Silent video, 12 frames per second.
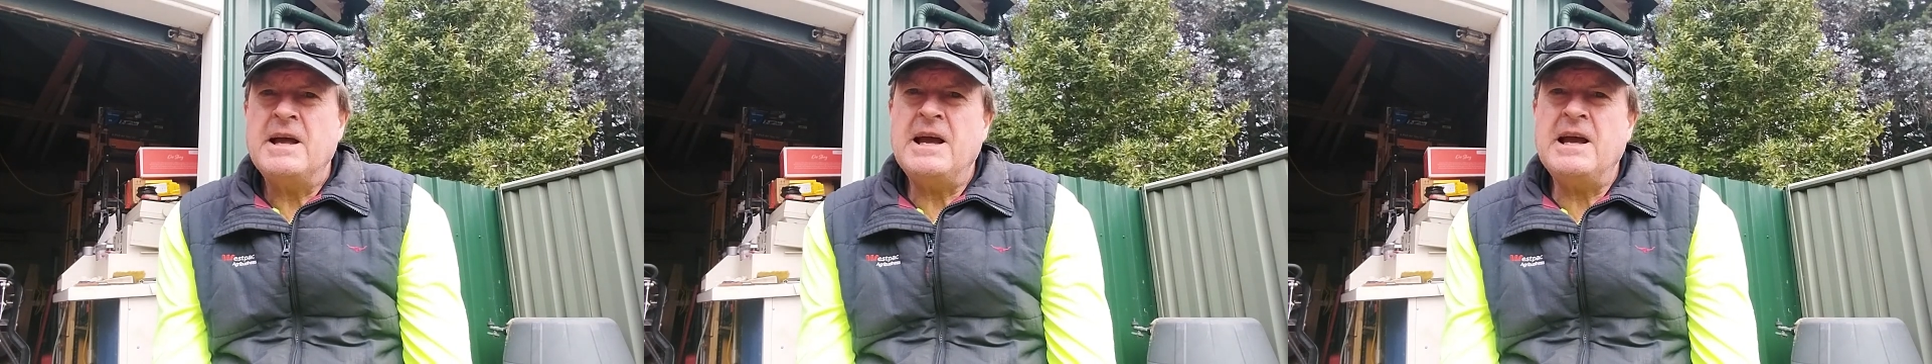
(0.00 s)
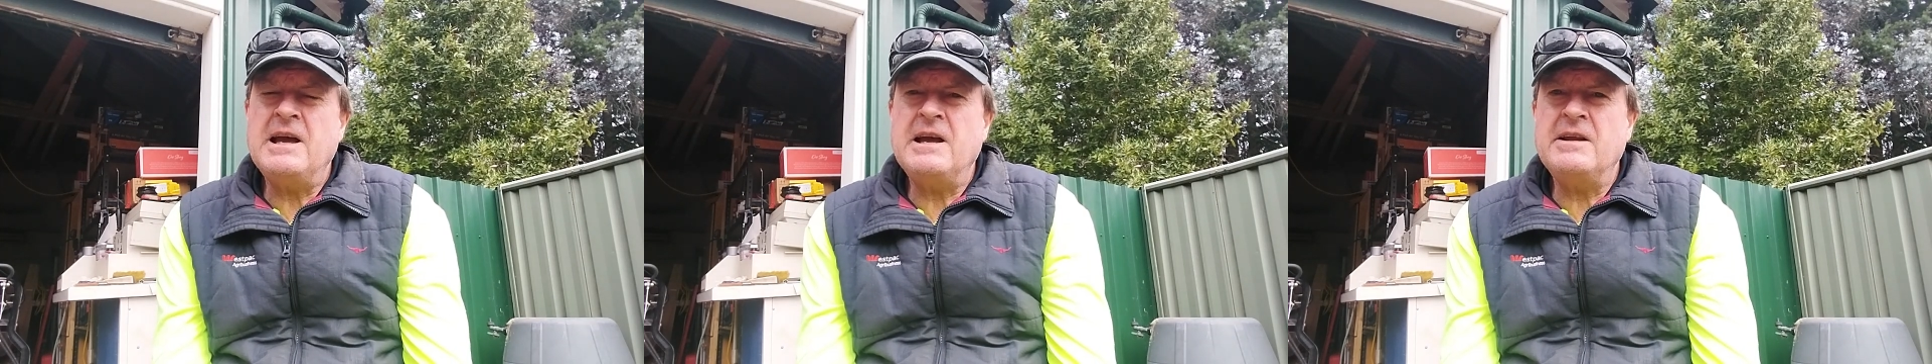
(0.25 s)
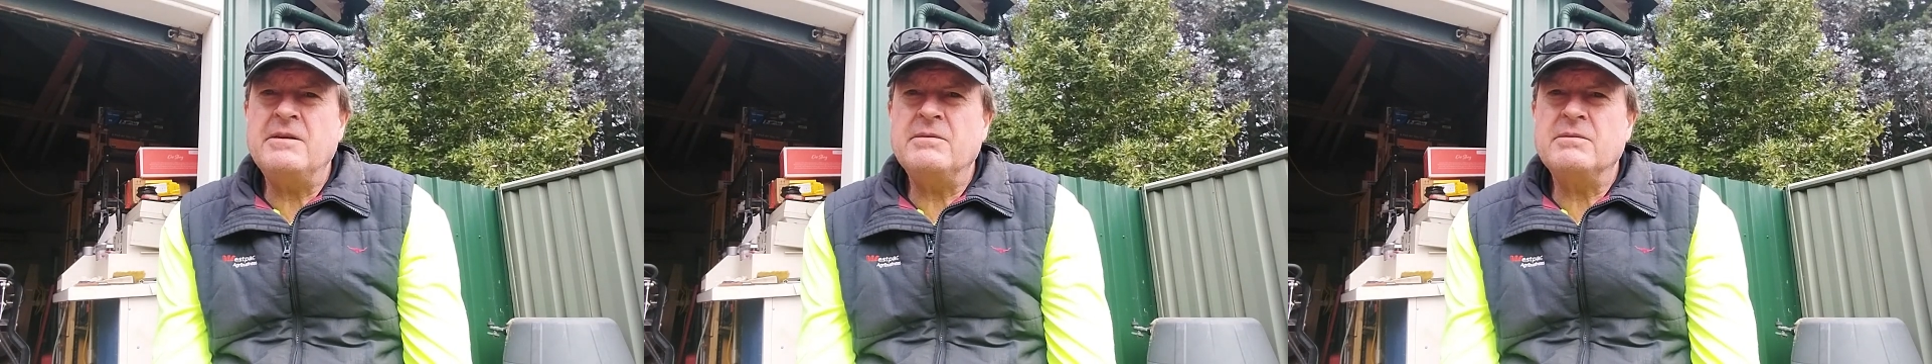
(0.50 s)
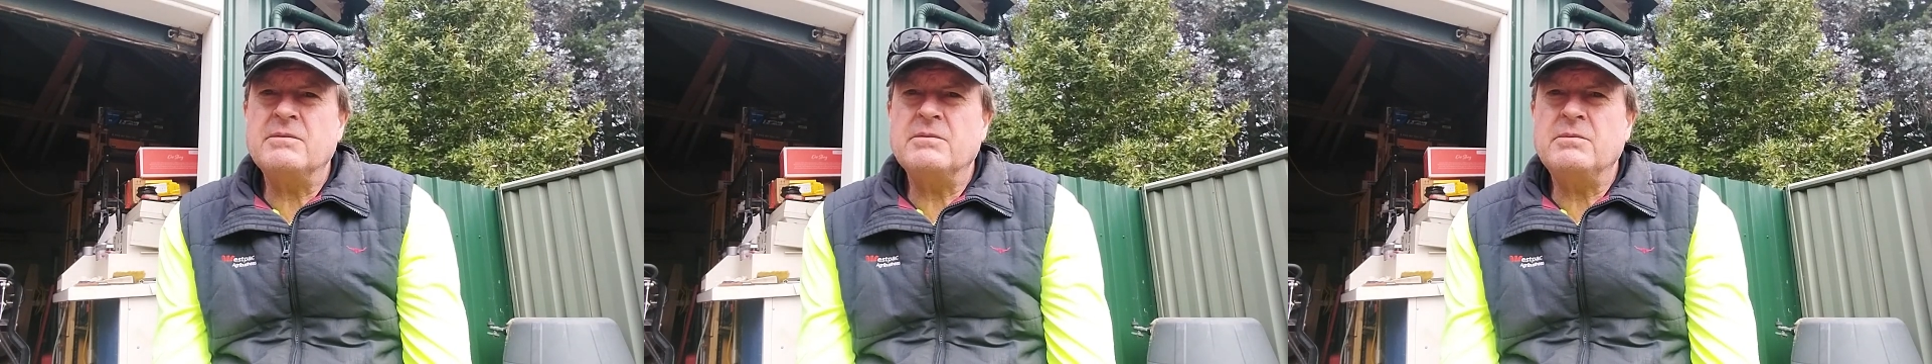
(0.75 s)
and
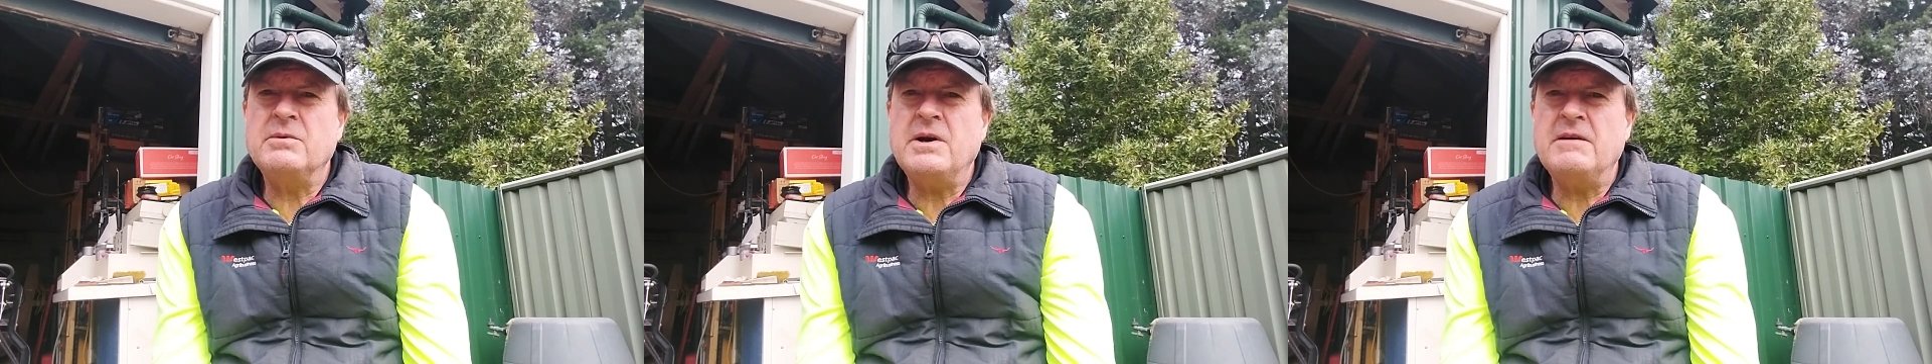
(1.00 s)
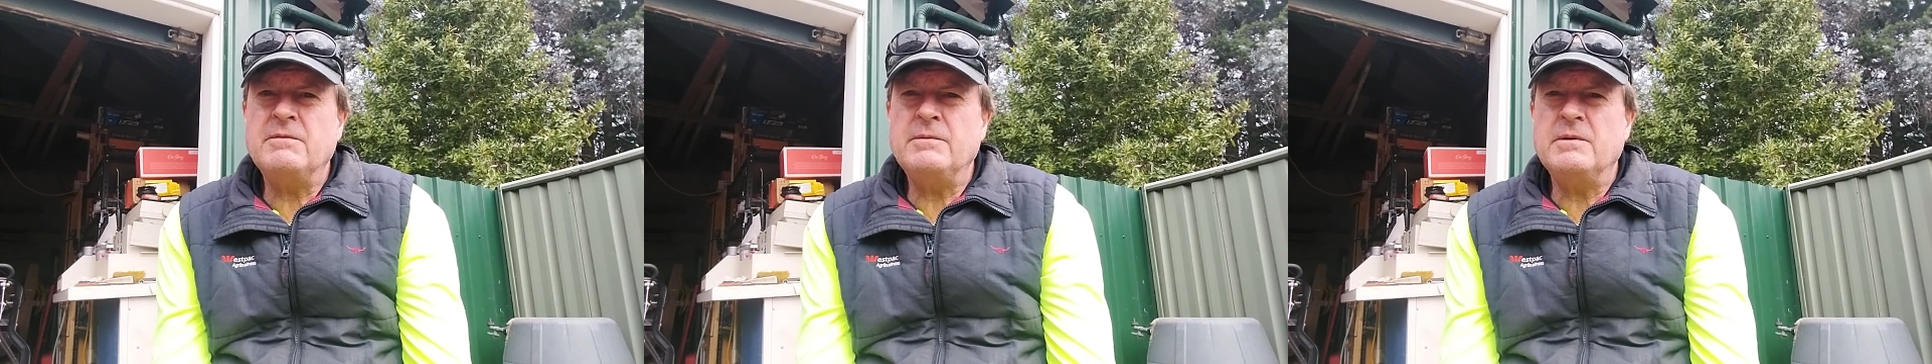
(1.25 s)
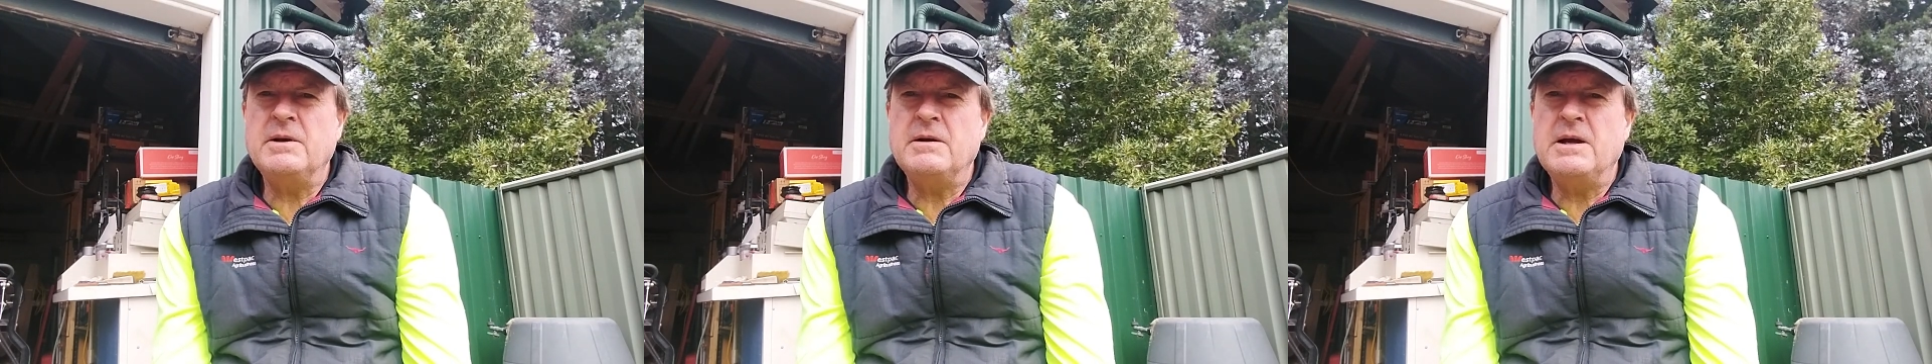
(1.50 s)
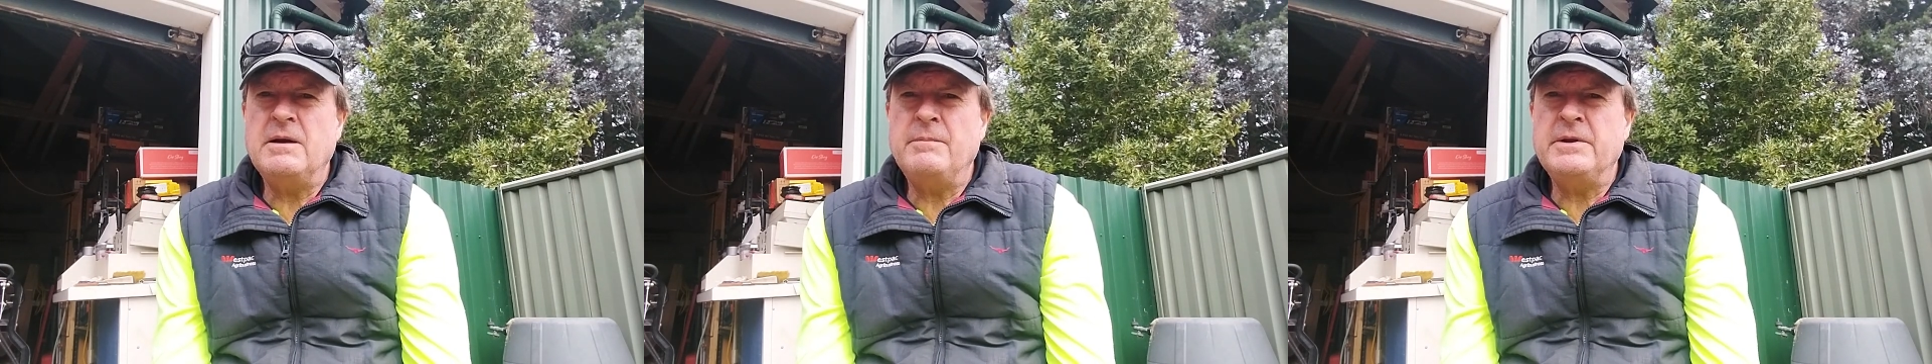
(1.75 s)
we'll have a
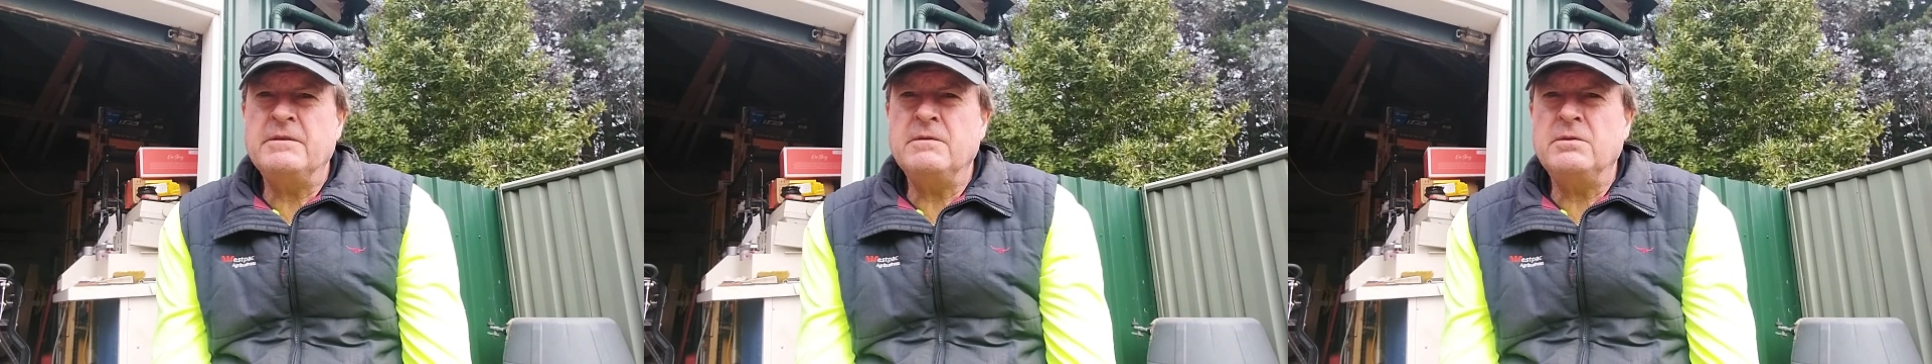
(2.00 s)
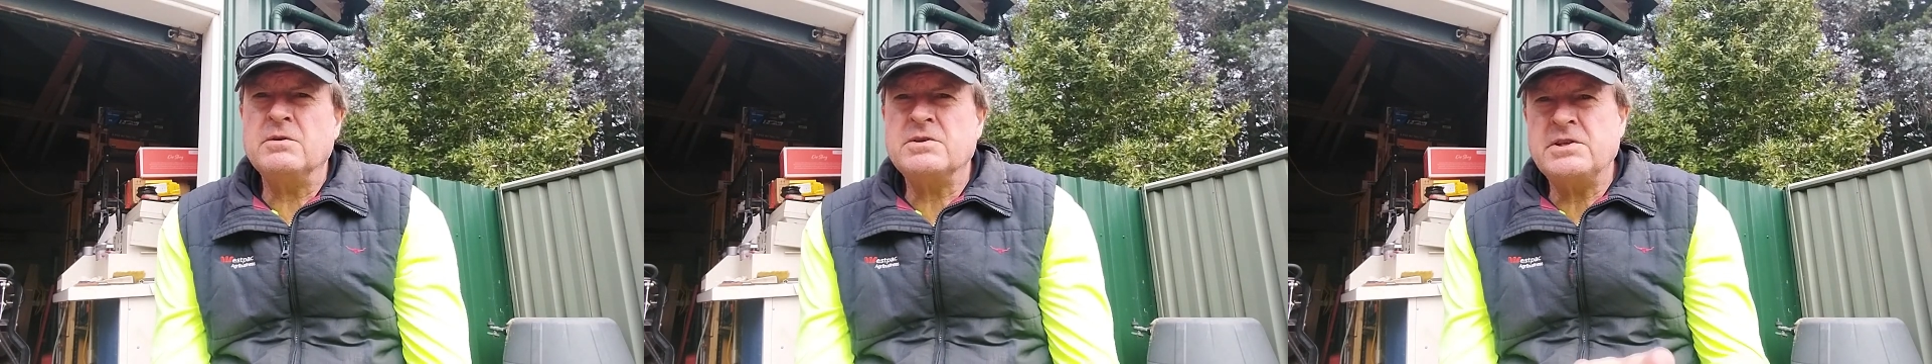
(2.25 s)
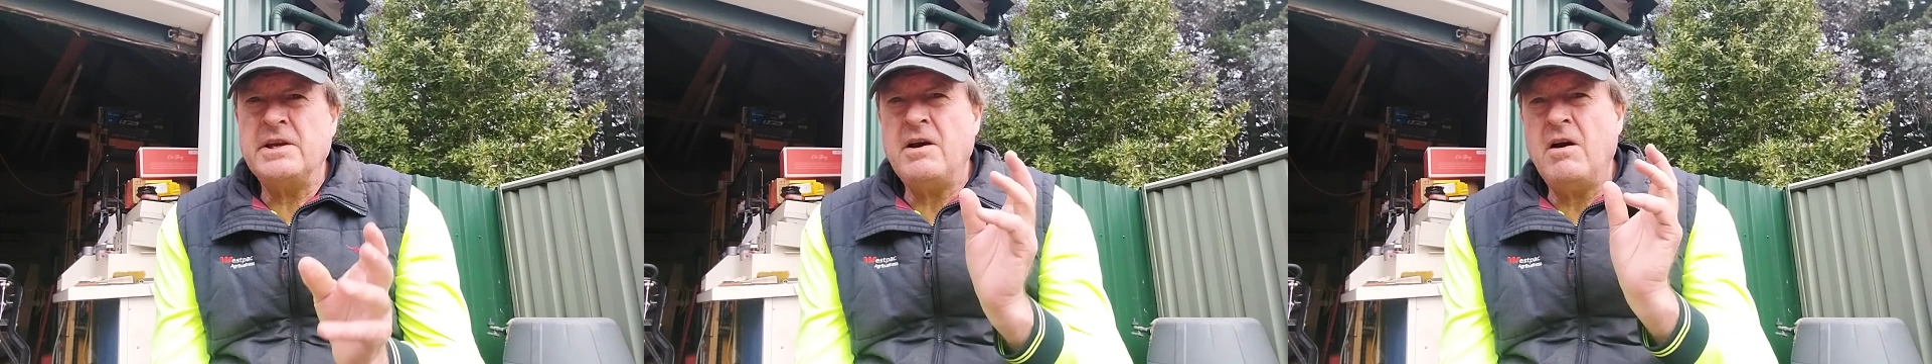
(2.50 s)
bit of a look-see.